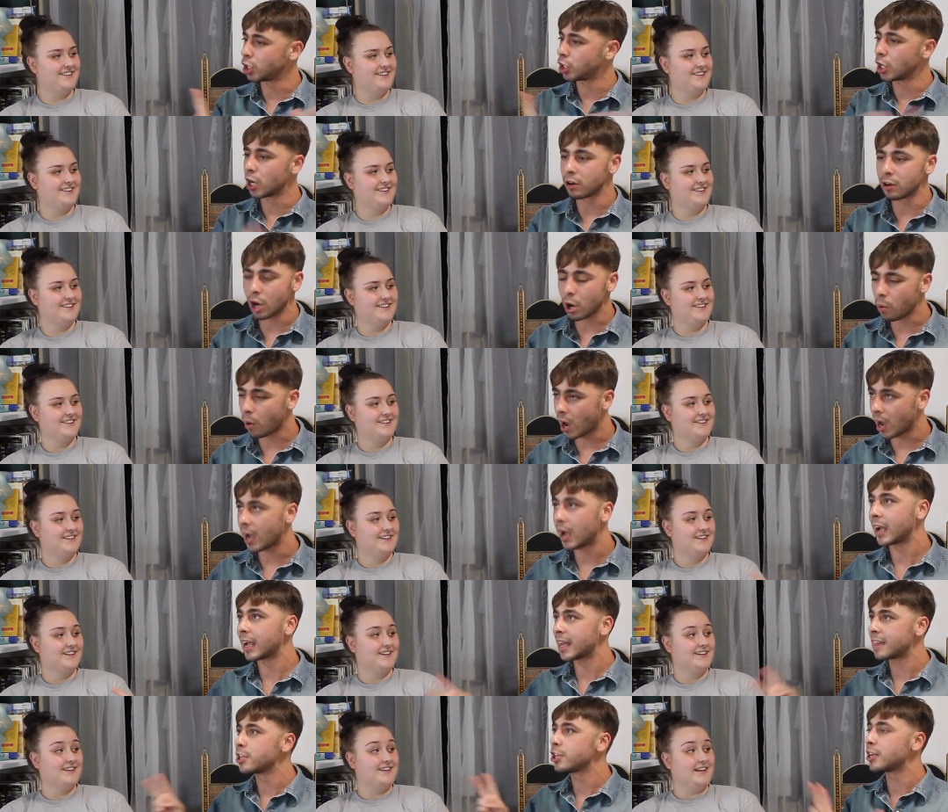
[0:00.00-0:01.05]
Speaker 1: Uruguay,
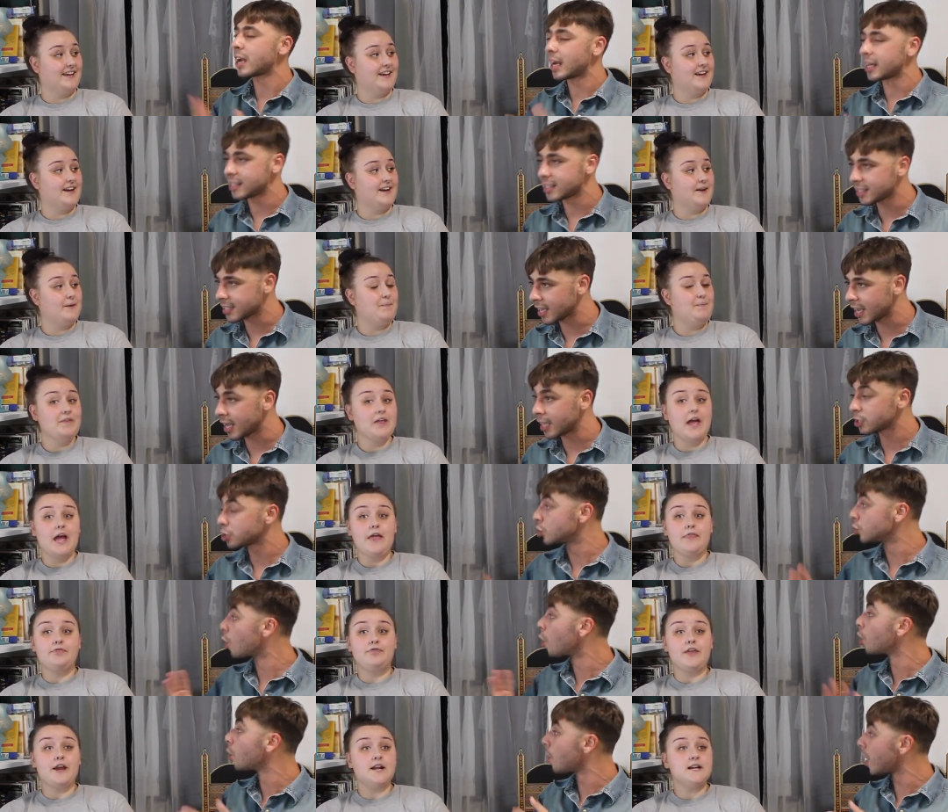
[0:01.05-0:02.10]
again the United yeah. States,
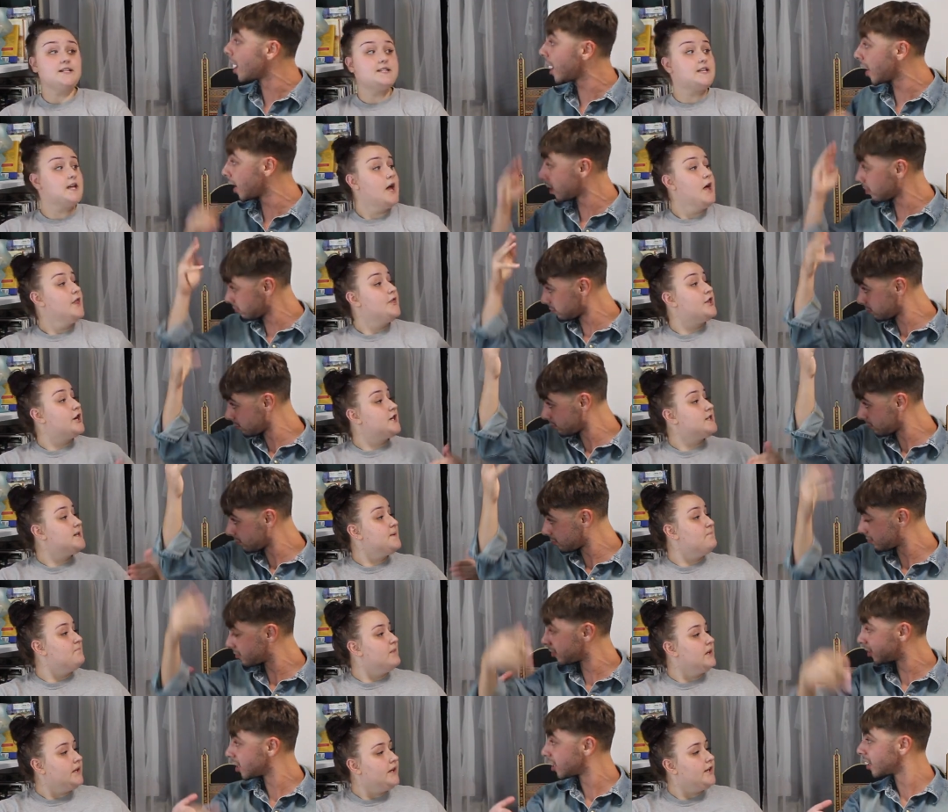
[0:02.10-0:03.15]
Norway. There's,
Speaker 2: there's a
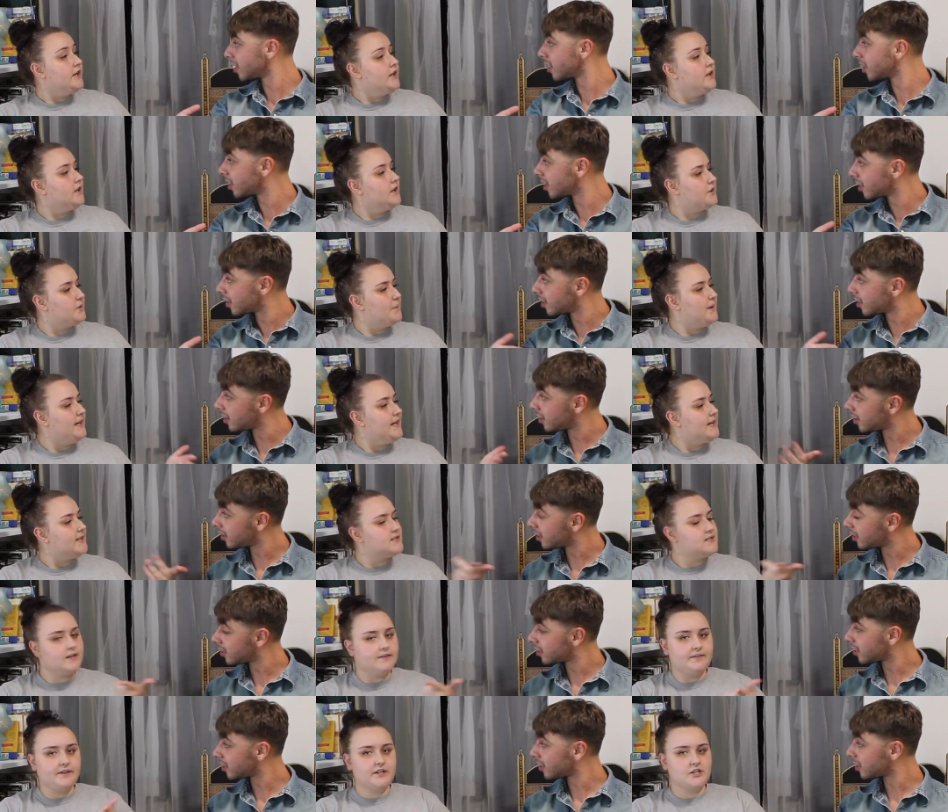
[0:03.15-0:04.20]
million
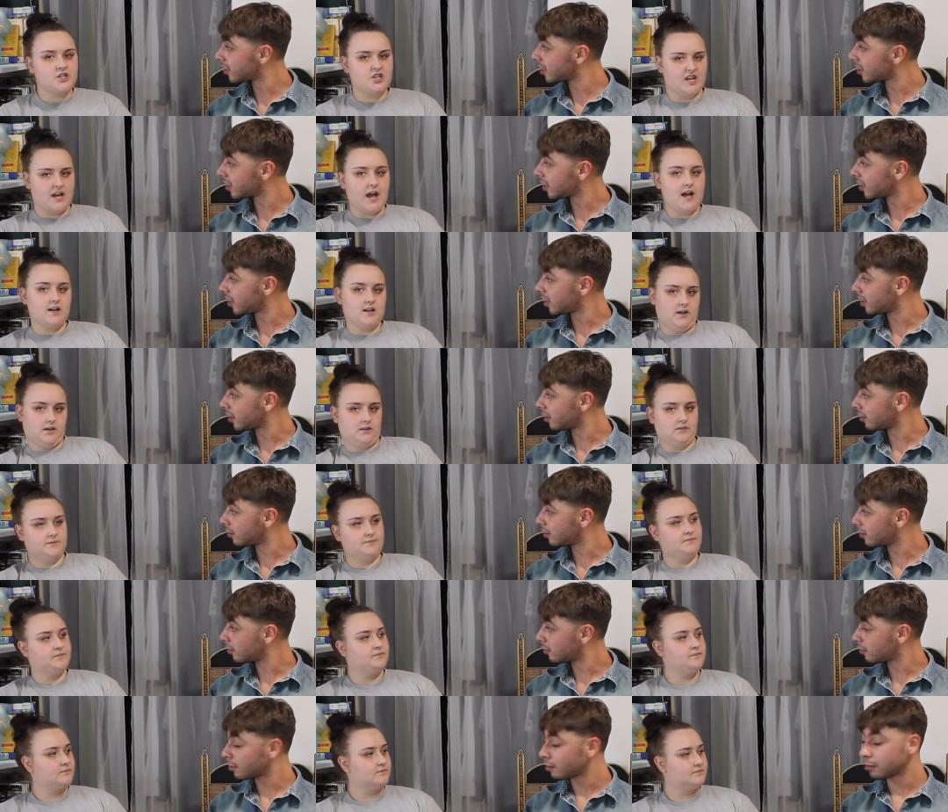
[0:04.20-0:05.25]
Lithuanians living in Chicago.
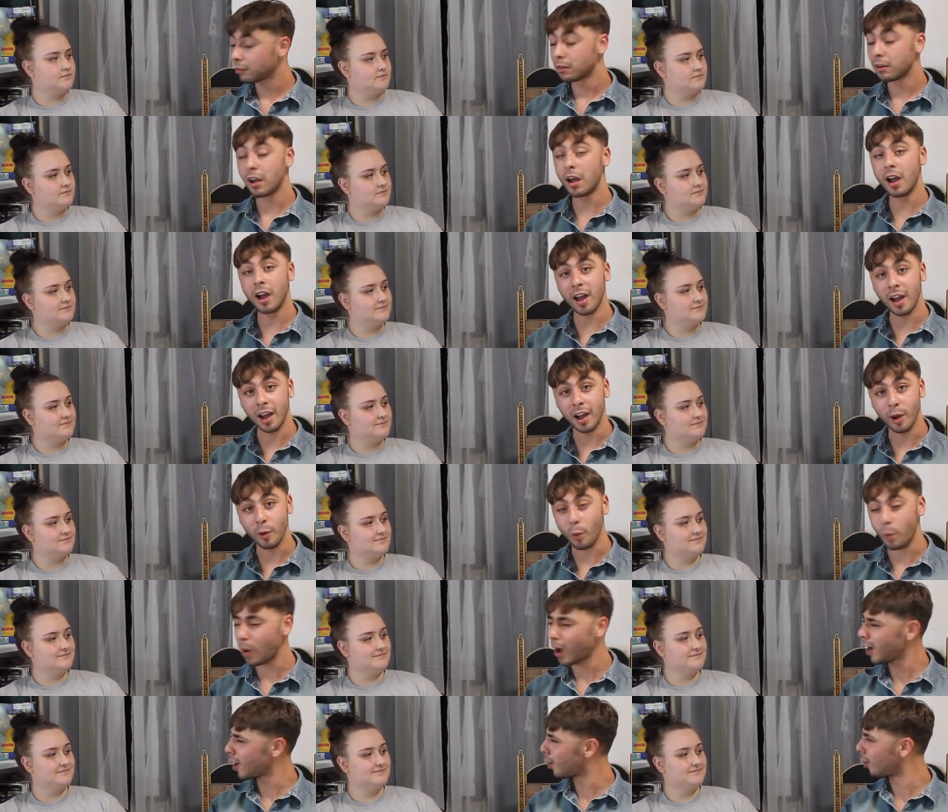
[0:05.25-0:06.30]
Speaker 1: Huh.
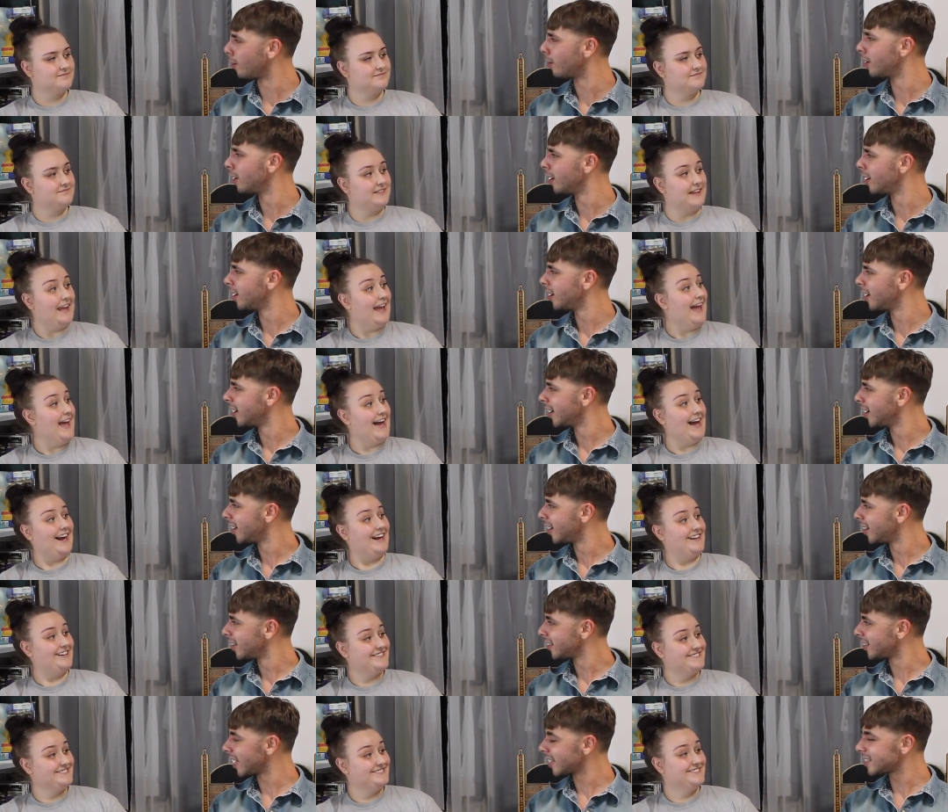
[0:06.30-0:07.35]
Wow. Yeah.
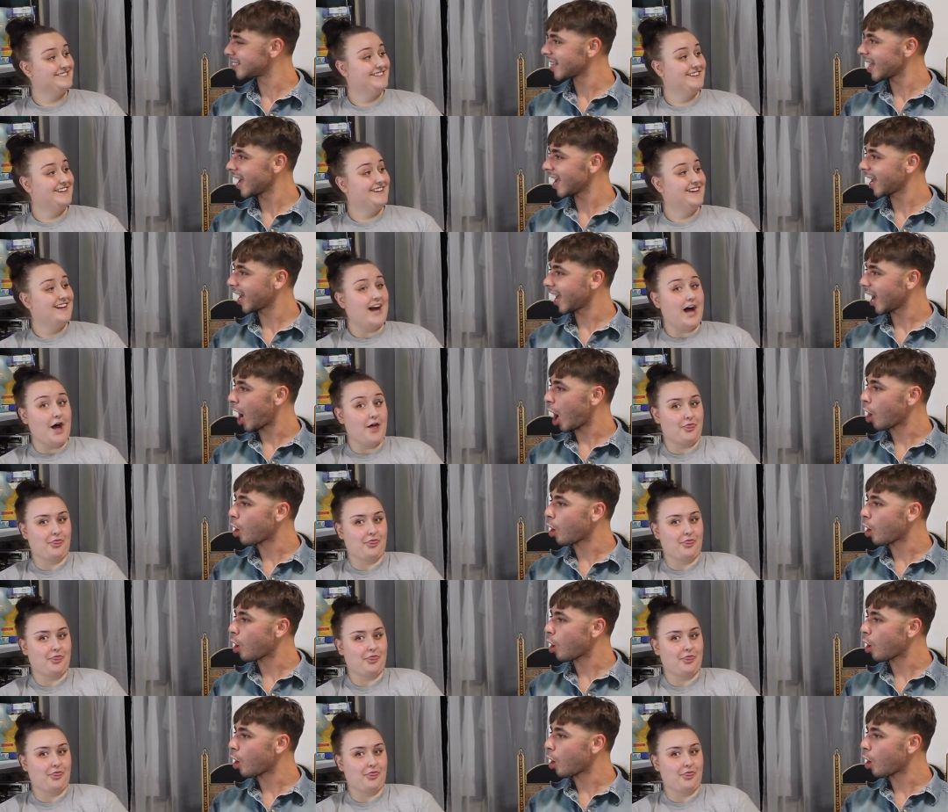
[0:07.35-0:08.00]
That's like a,